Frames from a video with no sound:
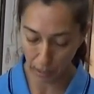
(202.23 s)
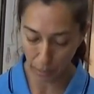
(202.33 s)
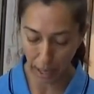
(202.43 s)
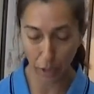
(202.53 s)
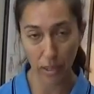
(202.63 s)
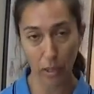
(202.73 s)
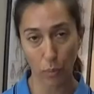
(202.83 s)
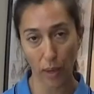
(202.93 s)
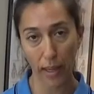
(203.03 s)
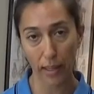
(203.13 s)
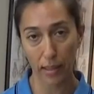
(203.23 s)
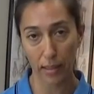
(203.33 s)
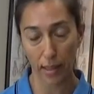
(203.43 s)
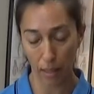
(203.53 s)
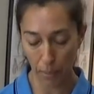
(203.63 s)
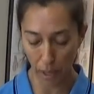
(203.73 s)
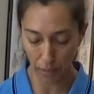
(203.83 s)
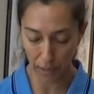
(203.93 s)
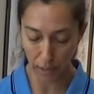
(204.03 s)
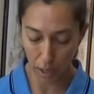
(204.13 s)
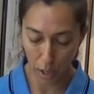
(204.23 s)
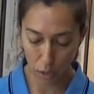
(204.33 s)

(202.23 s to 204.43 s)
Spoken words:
the bladder sits right inside the pelvis.